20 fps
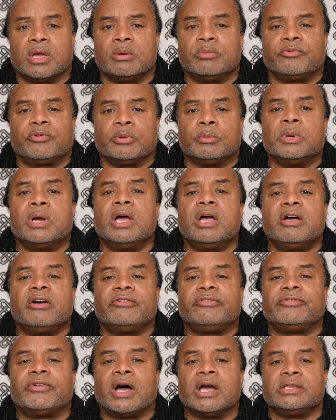come from
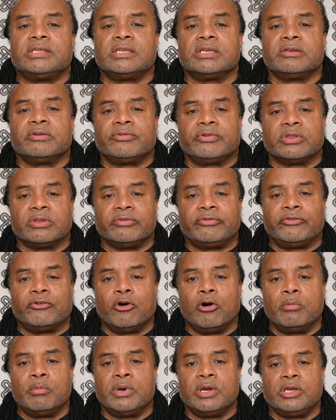fighting for the
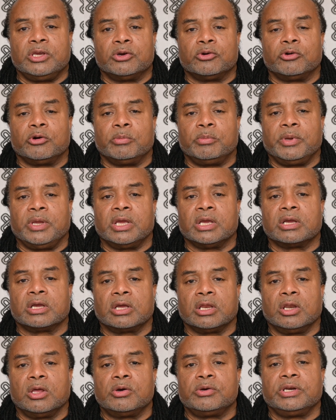former European
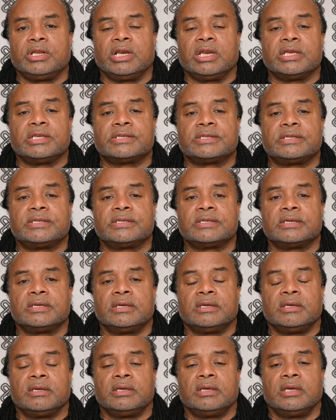colonialists
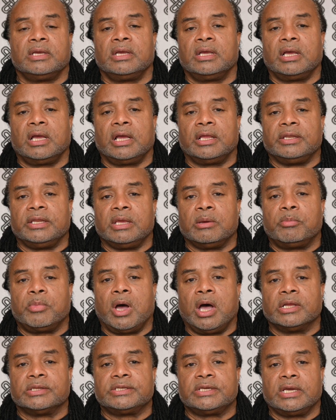and the
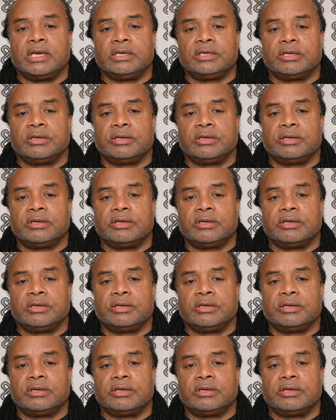apartheid